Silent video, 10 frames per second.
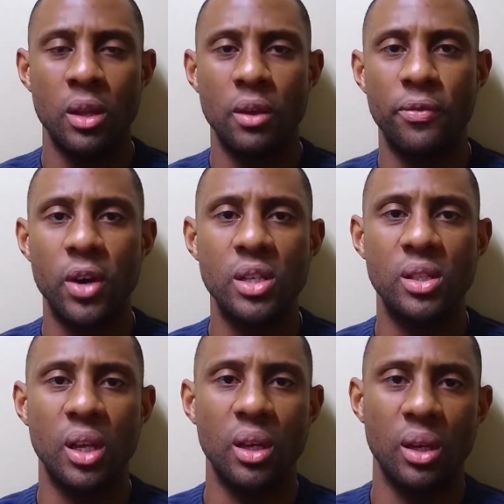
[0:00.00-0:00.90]
The first
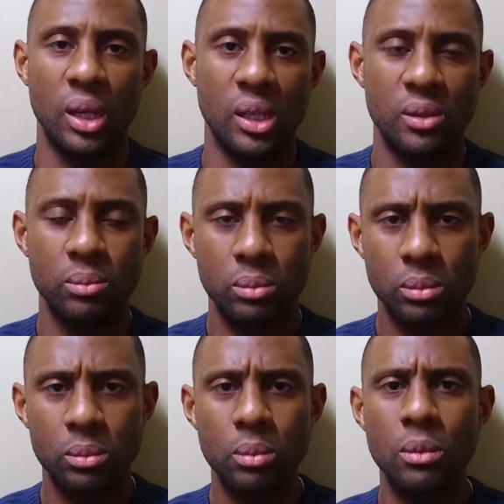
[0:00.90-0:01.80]
thing is
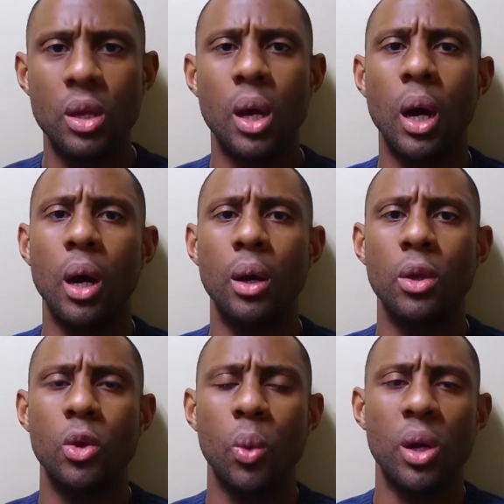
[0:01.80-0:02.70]

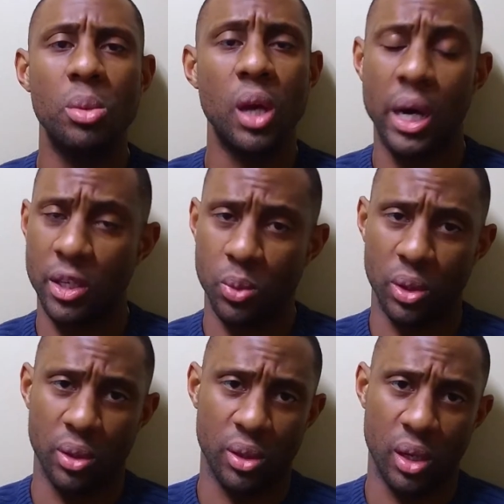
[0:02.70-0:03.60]
you want to be honest with
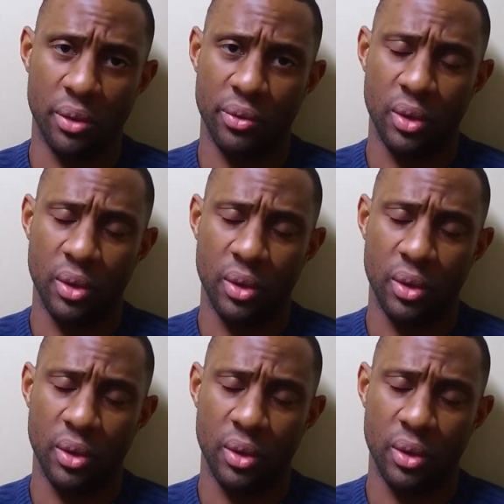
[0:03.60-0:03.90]
yourself,